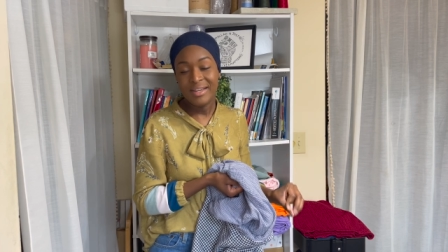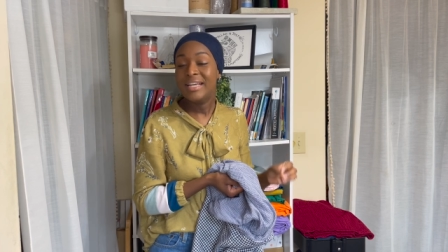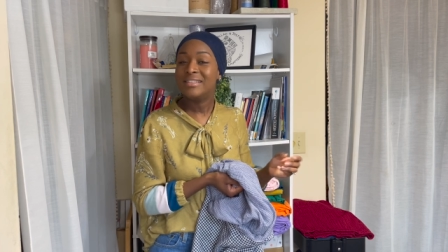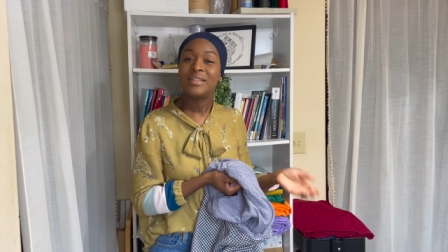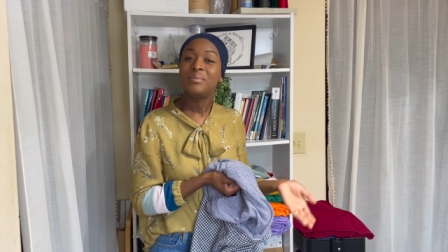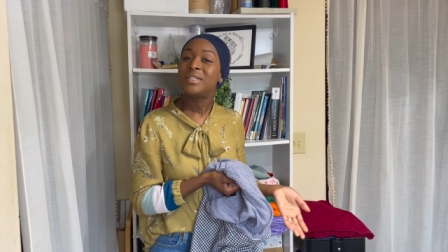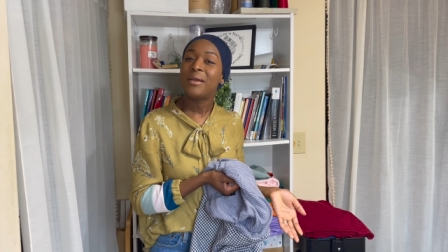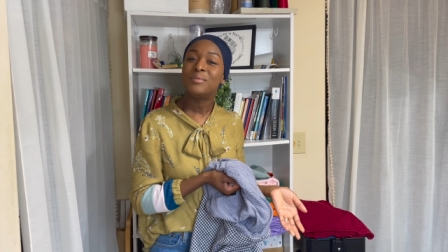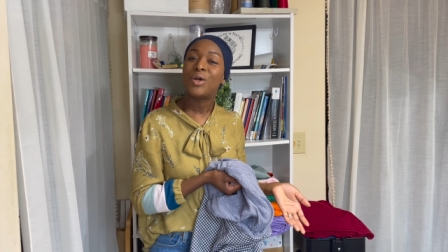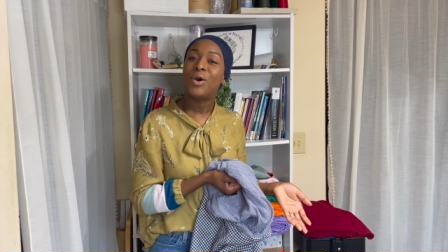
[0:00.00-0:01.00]
And
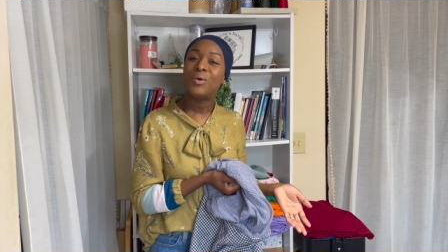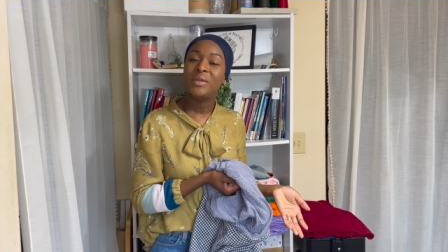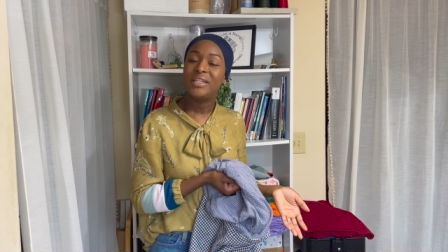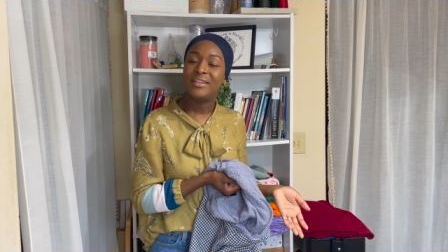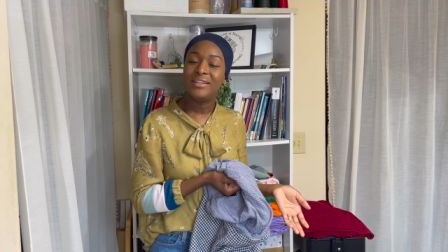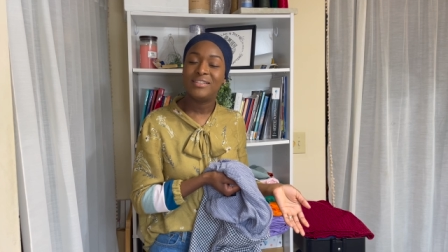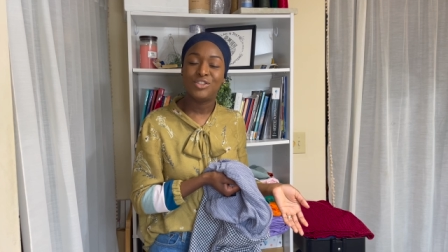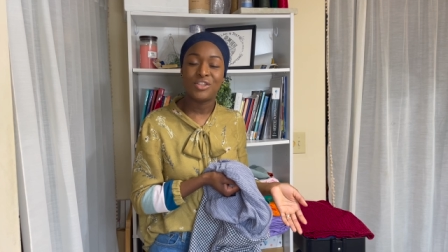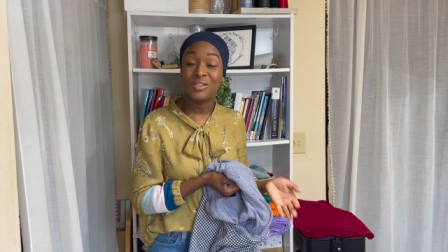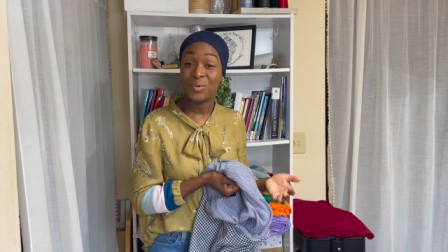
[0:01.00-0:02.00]
sometimes all we need is
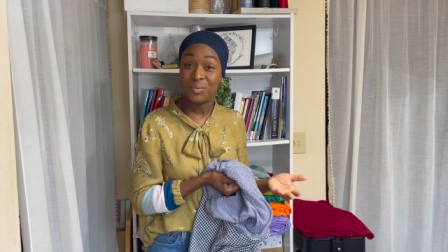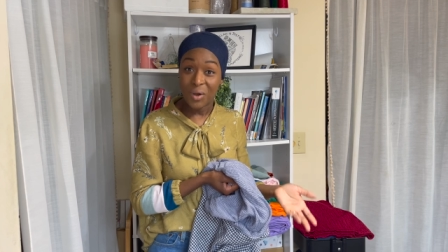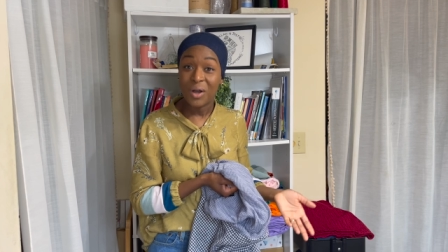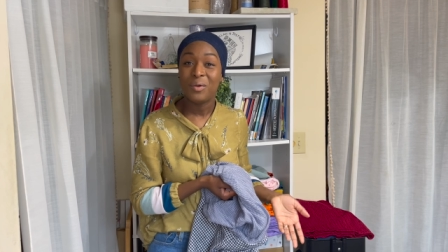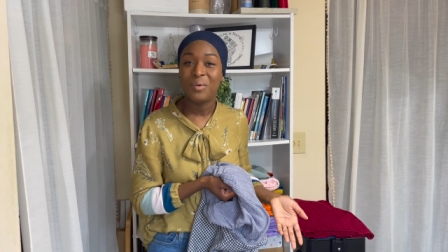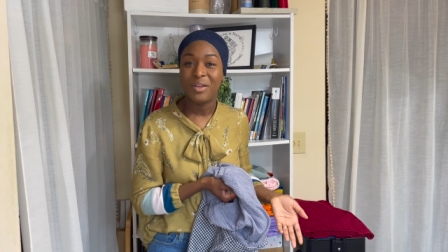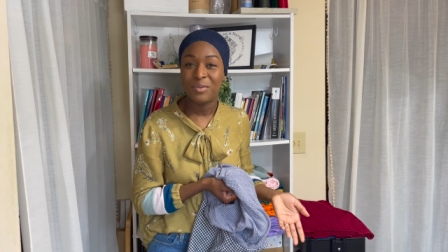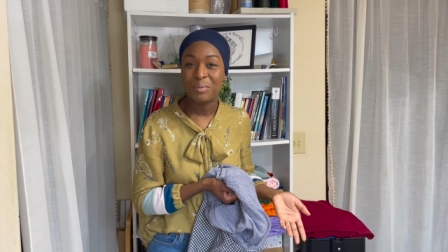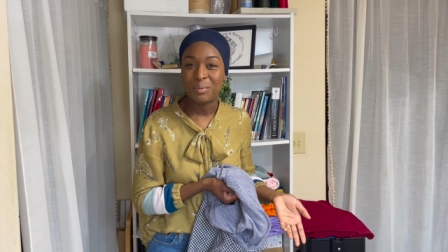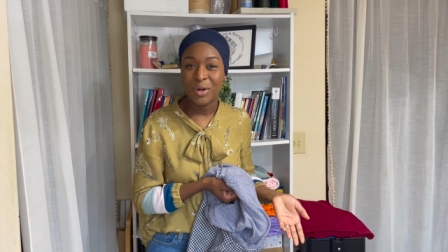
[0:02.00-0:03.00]
just to walk away
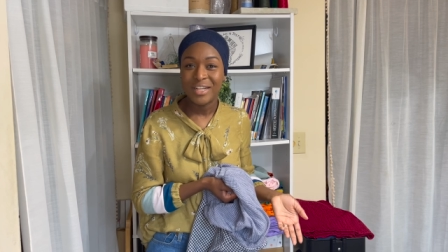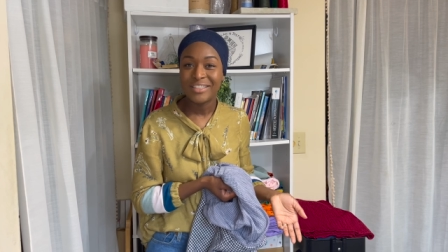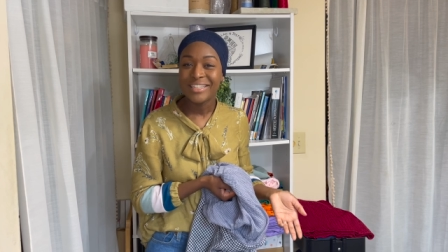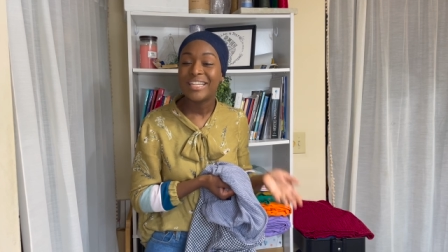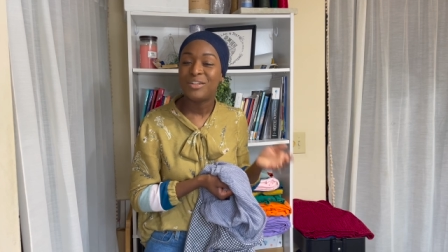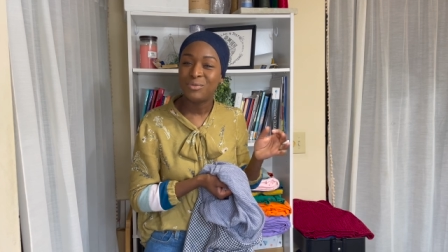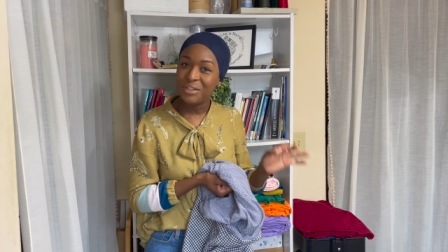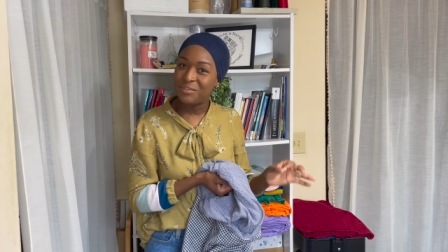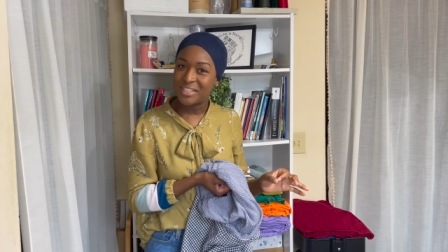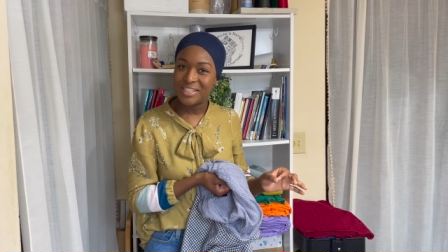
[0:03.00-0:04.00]
from the project and
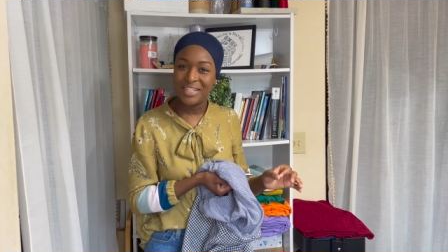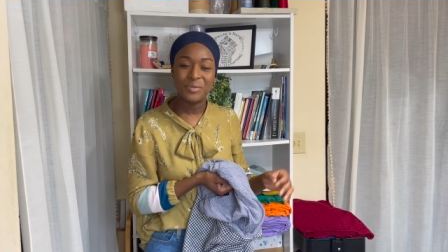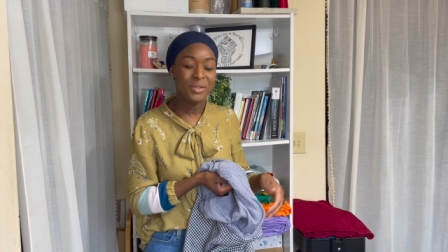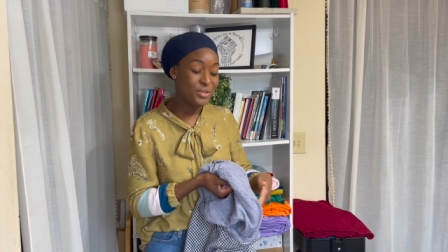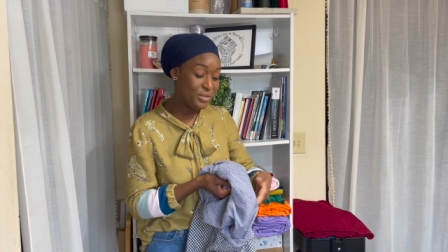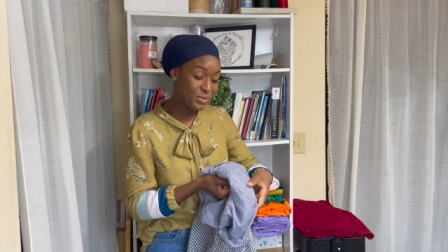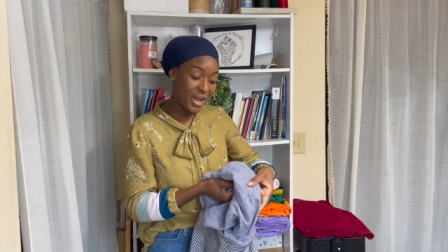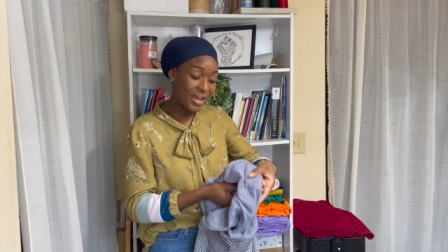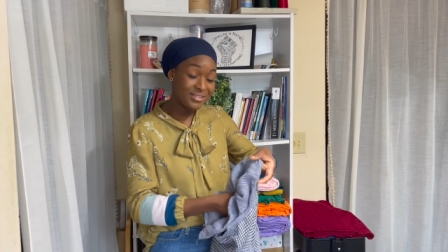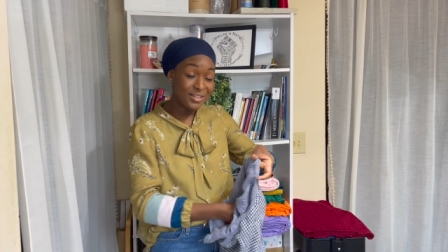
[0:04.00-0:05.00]
revisit it with new
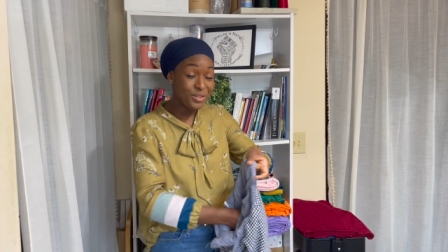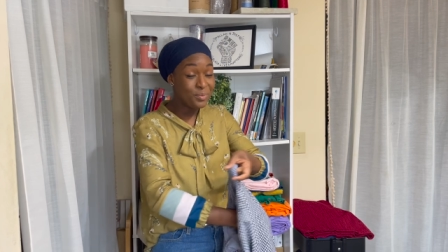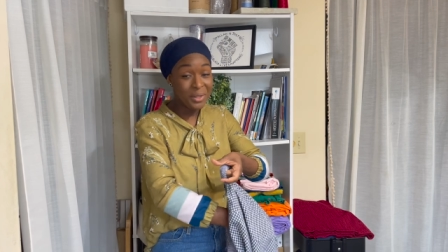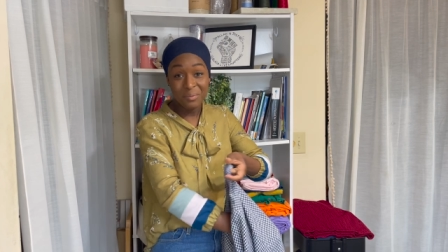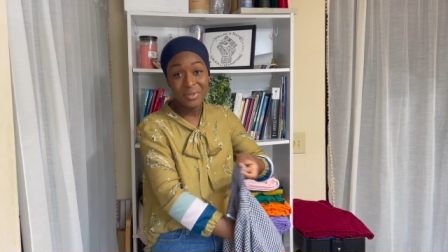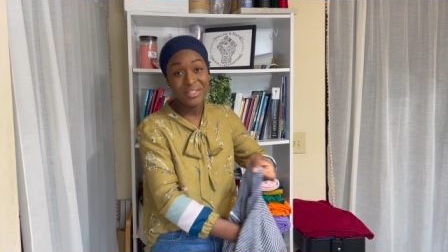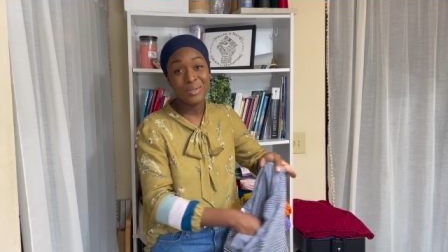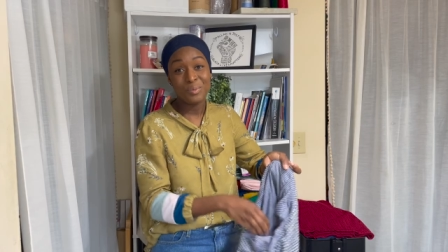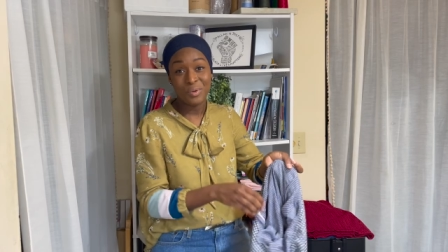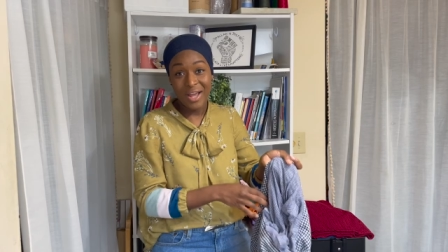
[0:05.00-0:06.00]
eyes and you might be
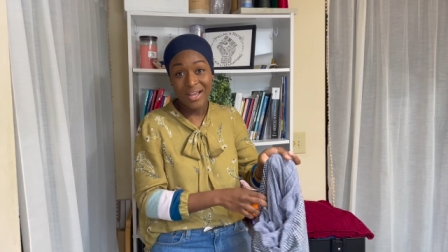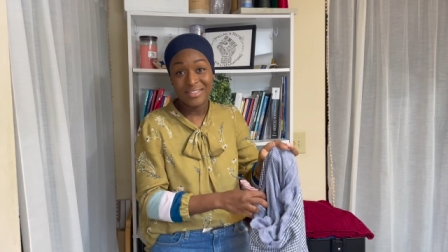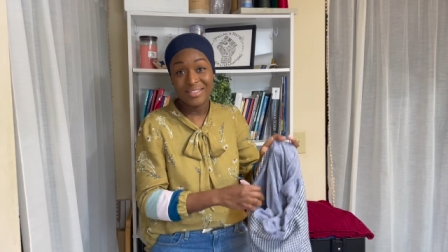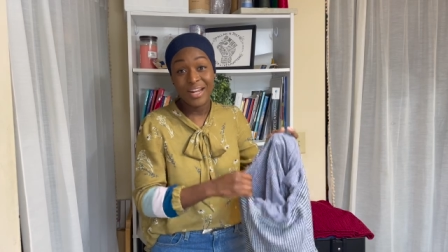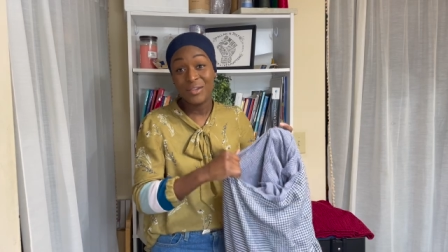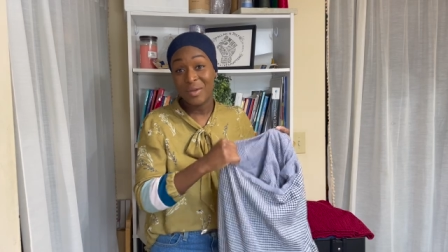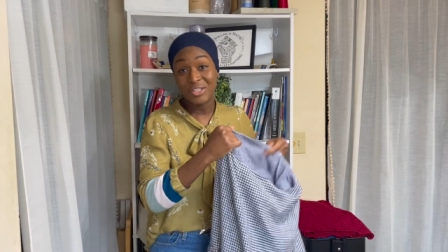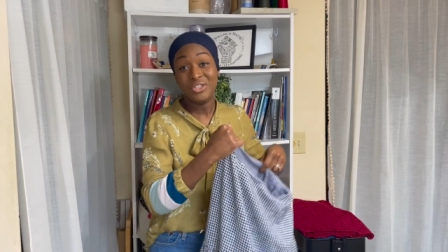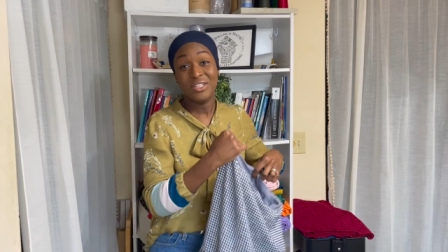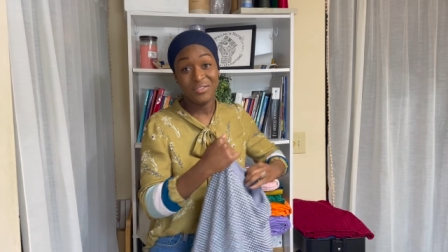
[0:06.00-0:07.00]
surprised how you
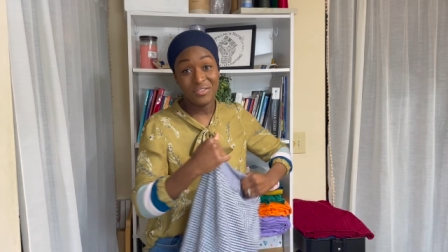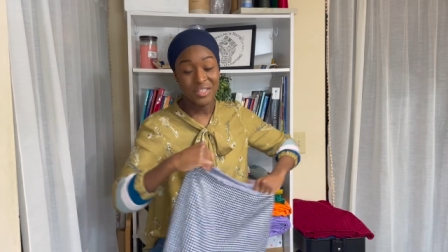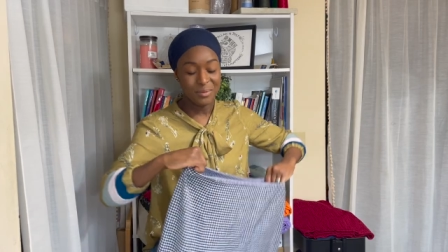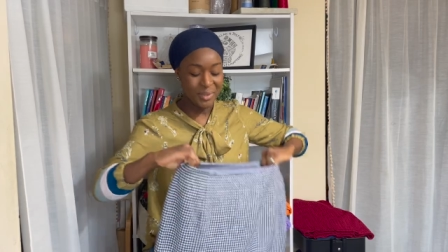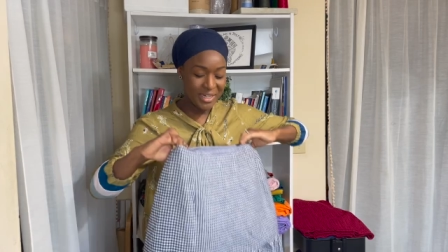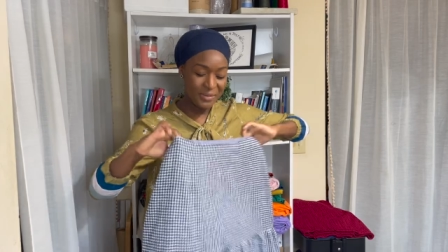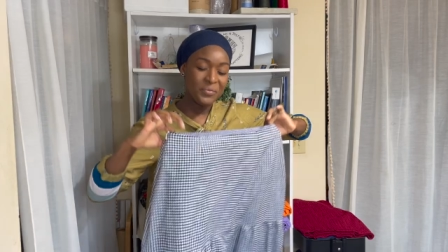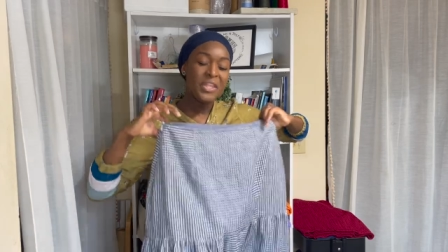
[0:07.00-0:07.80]
actually feel about it.